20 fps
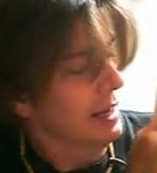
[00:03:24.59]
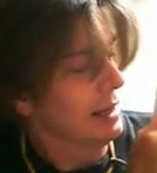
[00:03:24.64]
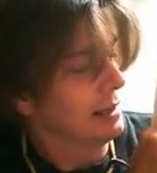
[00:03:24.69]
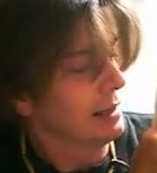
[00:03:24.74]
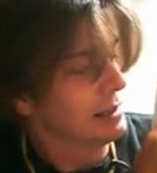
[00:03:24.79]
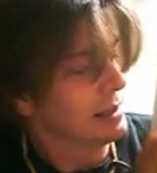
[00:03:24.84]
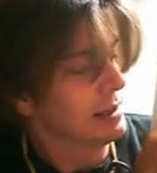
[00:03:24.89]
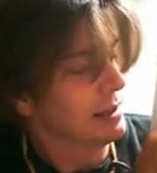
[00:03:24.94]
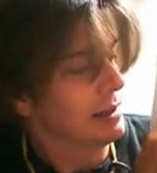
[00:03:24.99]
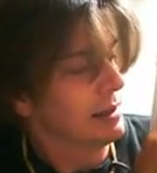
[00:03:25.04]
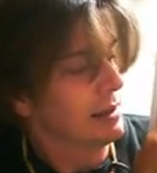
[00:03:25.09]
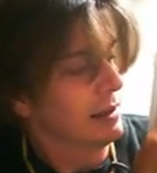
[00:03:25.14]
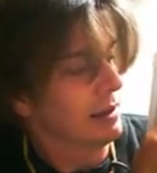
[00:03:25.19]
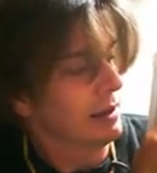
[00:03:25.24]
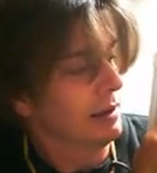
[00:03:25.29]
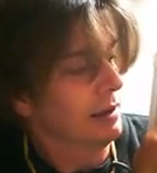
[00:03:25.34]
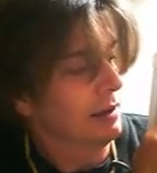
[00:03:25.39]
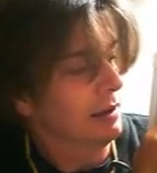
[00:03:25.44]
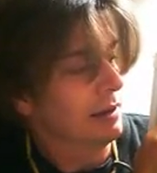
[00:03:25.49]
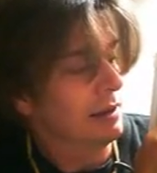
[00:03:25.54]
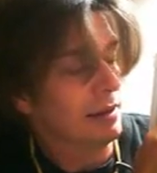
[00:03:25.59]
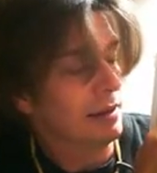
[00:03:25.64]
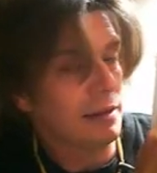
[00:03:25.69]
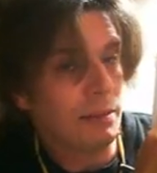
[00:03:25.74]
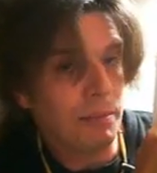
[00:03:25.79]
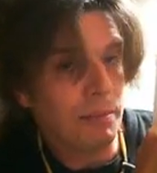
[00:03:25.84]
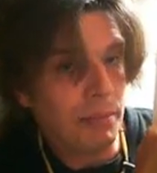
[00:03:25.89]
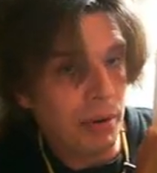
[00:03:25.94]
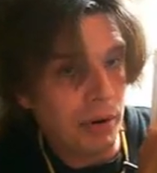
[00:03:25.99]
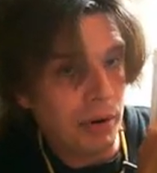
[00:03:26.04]
It's the, the
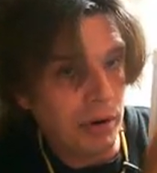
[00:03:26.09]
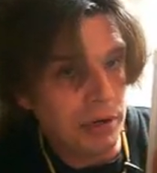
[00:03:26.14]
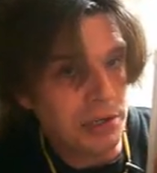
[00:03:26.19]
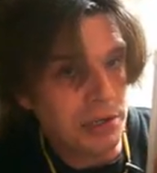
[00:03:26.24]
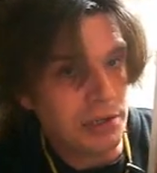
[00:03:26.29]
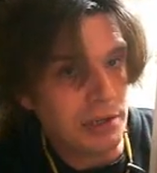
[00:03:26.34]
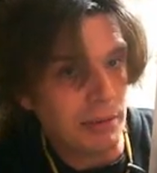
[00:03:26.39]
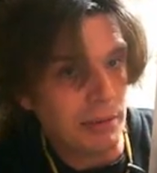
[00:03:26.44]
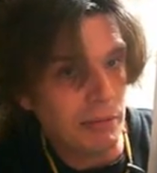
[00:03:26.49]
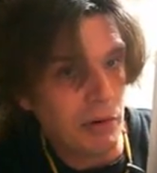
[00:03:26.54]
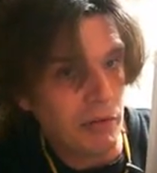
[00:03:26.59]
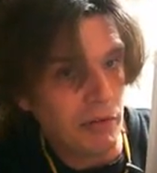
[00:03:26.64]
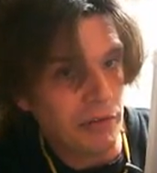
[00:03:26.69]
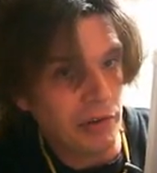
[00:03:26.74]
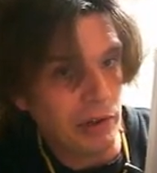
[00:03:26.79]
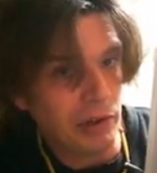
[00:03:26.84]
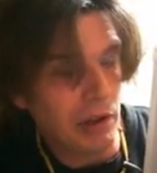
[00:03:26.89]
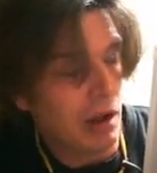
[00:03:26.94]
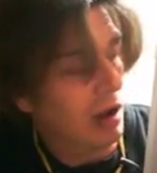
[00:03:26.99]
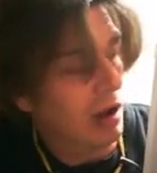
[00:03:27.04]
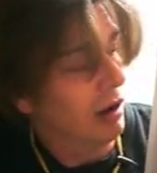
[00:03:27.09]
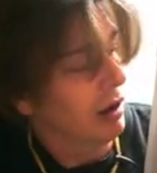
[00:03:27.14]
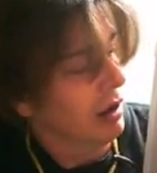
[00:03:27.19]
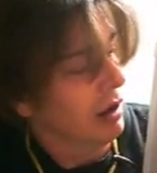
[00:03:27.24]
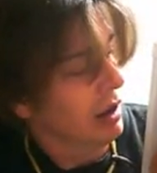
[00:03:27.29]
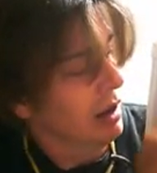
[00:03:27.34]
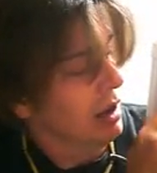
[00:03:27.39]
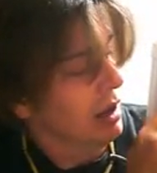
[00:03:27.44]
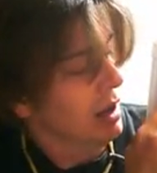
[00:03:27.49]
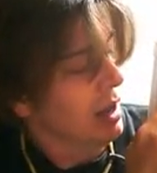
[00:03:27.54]
push that moves along.
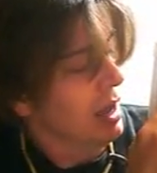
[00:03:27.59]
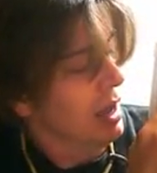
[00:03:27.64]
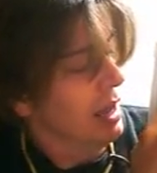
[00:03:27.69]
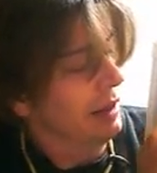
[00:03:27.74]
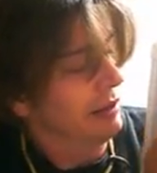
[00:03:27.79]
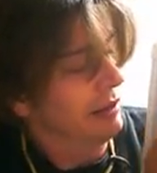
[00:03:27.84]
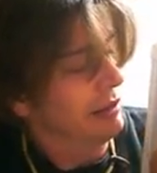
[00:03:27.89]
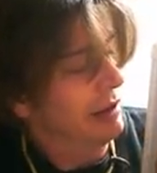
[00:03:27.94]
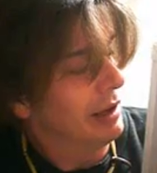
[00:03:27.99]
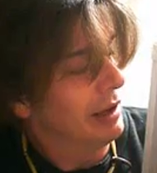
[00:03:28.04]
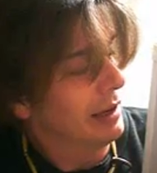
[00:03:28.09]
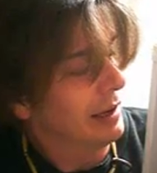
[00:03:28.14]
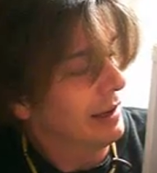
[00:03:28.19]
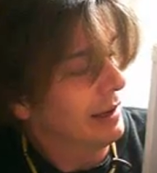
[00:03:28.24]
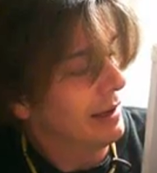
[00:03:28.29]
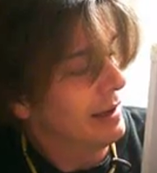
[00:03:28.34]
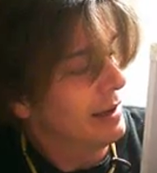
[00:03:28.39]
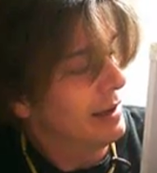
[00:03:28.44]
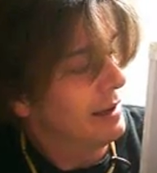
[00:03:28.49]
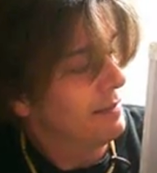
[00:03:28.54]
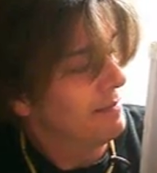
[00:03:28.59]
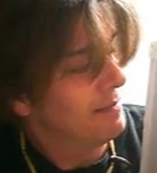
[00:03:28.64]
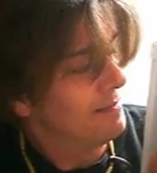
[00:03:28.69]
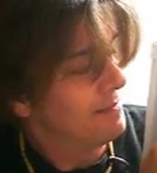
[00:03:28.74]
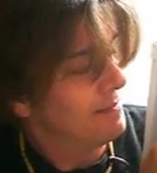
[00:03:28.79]
It's like, uh,